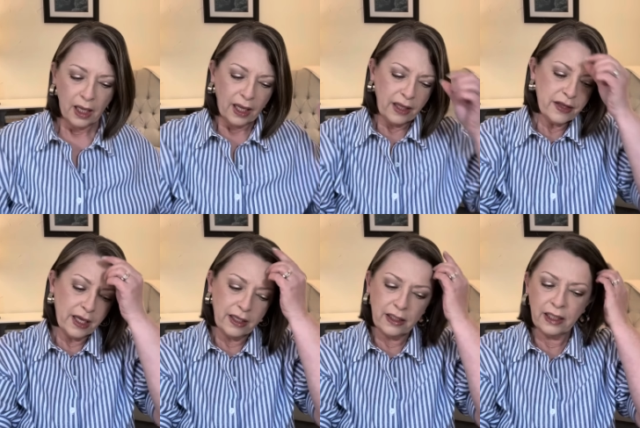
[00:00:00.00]
And
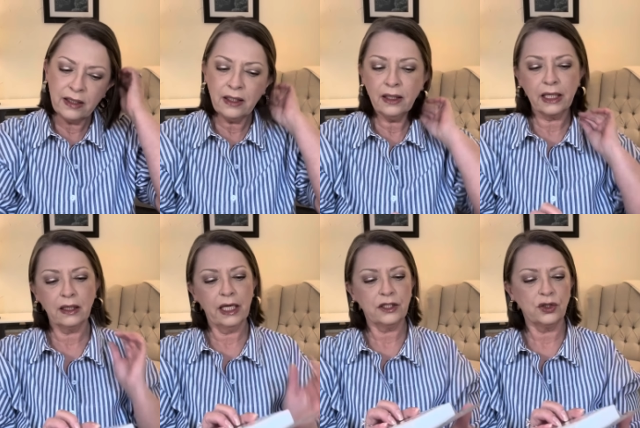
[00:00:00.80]
then in the like
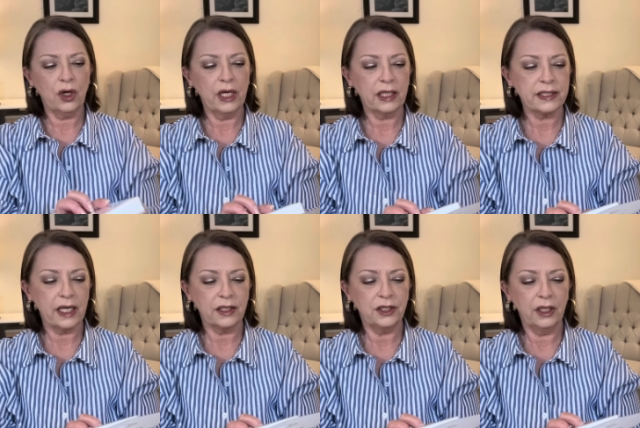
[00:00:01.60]
electronics
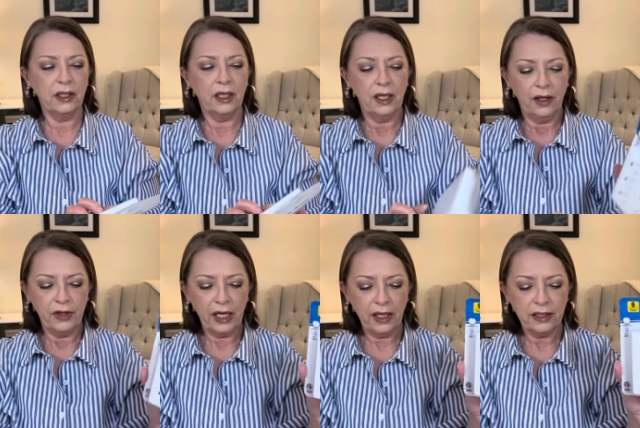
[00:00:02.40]
section,
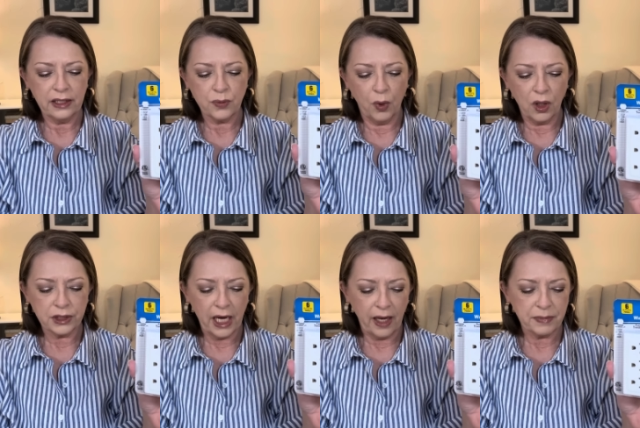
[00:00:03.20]
they had these wall
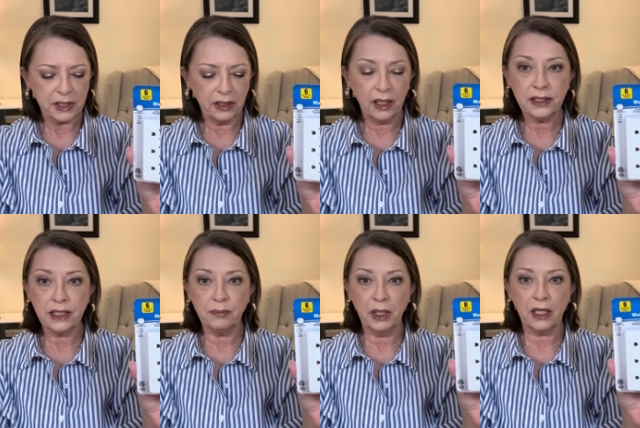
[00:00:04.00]
taps and I
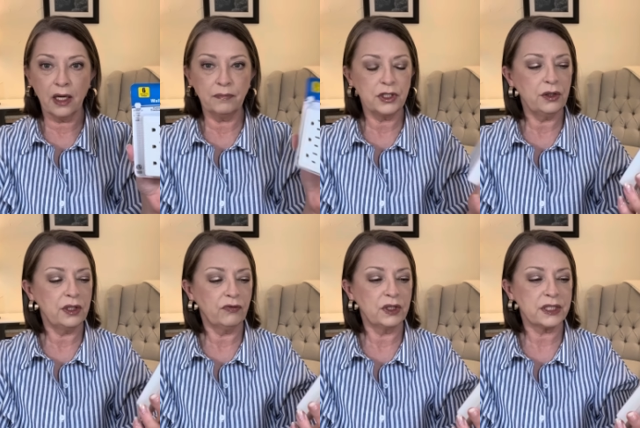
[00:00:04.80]
did pick up two
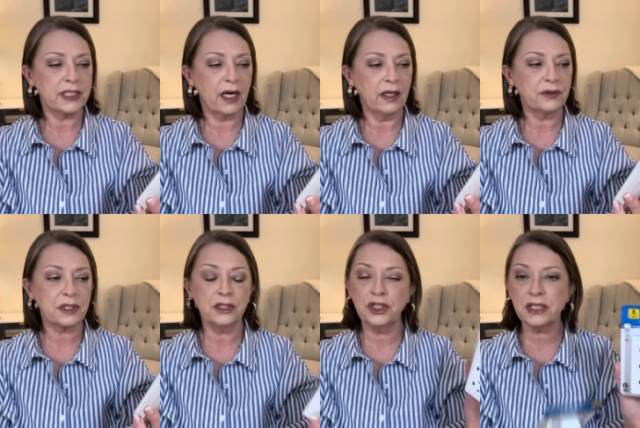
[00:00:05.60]
different styles
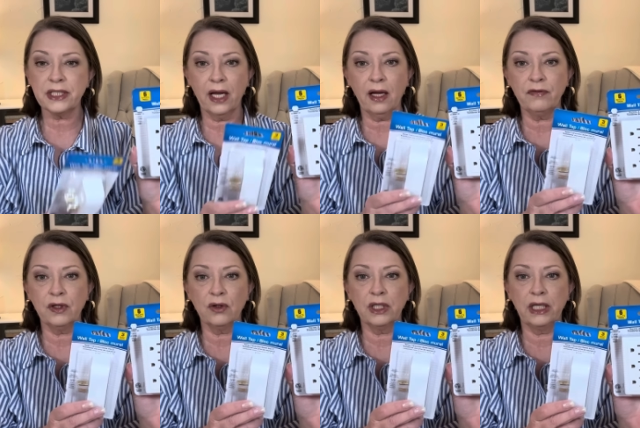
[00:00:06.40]
just to have
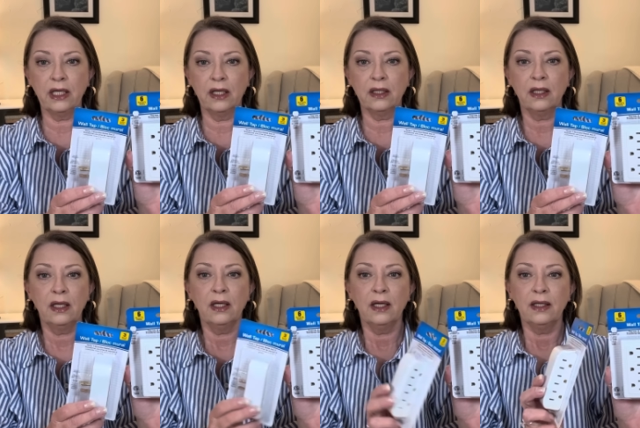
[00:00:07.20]
here on hand.
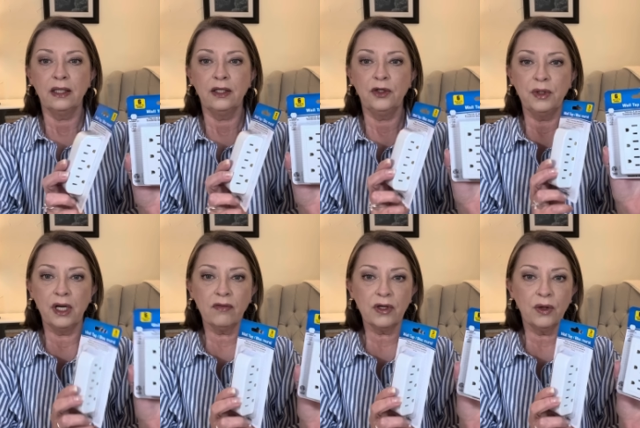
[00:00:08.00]
You
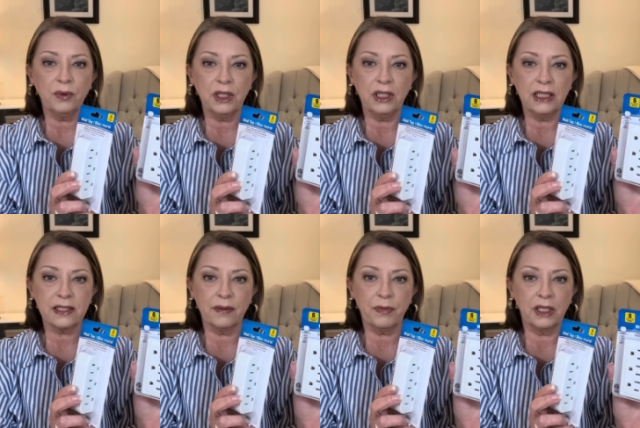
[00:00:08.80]
never know when you need
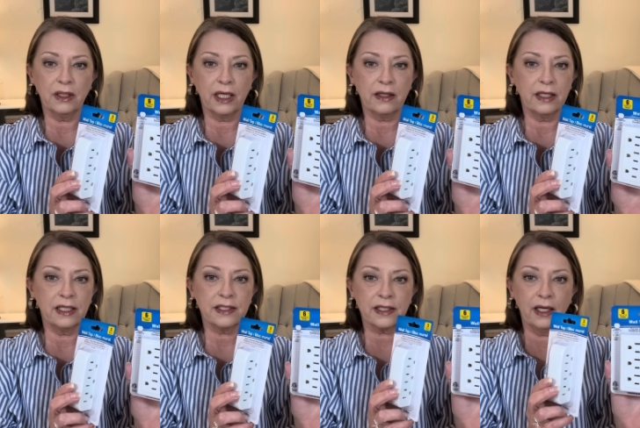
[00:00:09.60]
something like
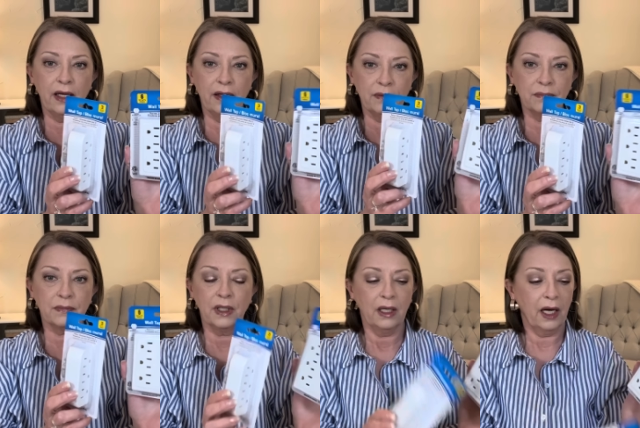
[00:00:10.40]
this and
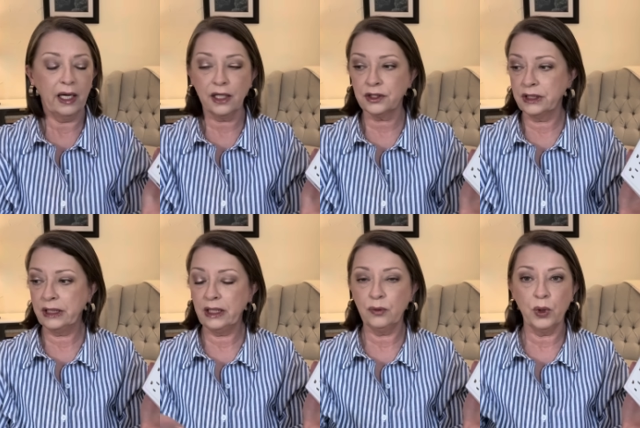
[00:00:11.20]
I actually
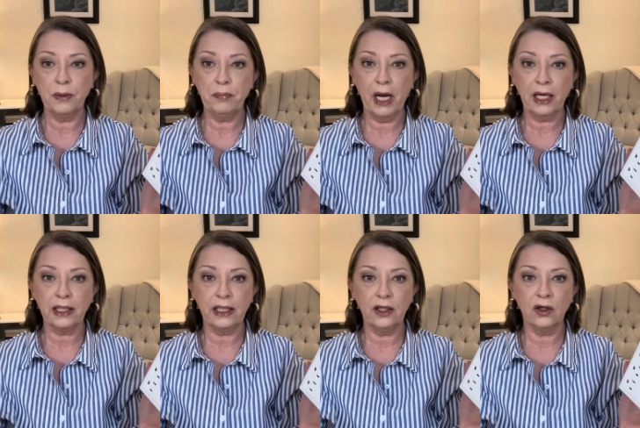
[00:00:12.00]
need one back
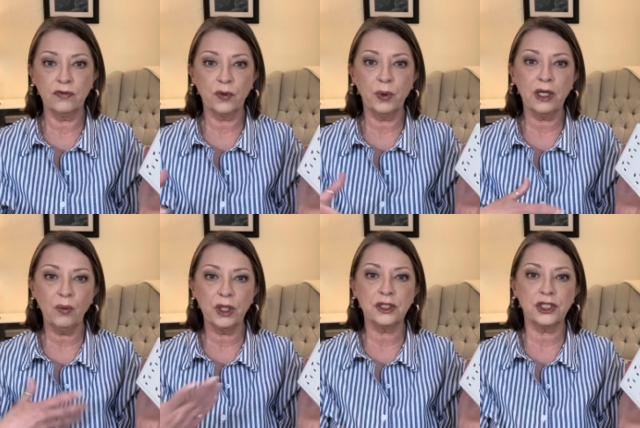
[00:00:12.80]
here for when I
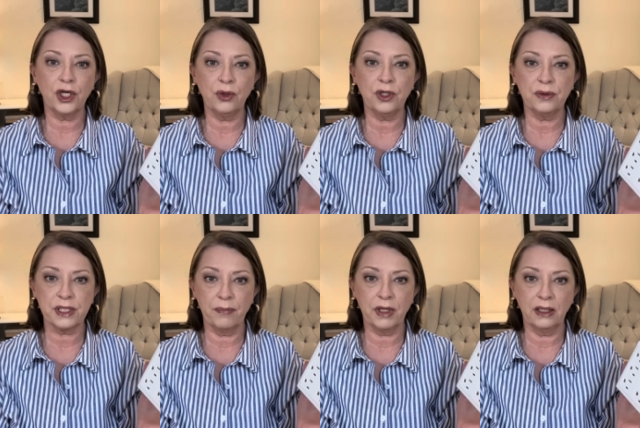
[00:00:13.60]
want to show you
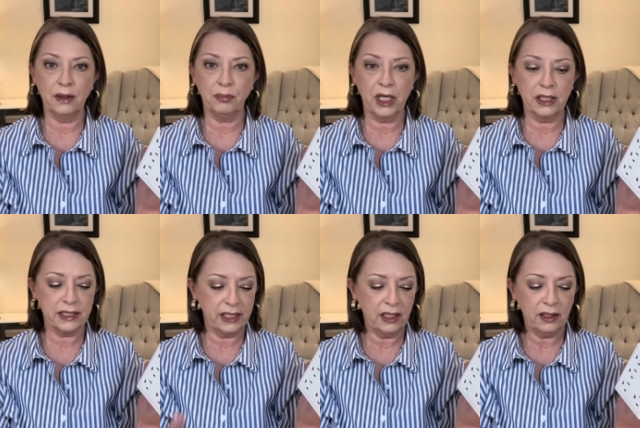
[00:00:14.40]
something that plugs
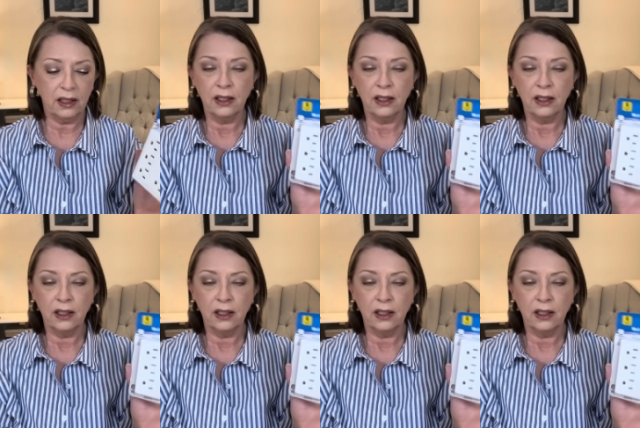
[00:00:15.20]
in.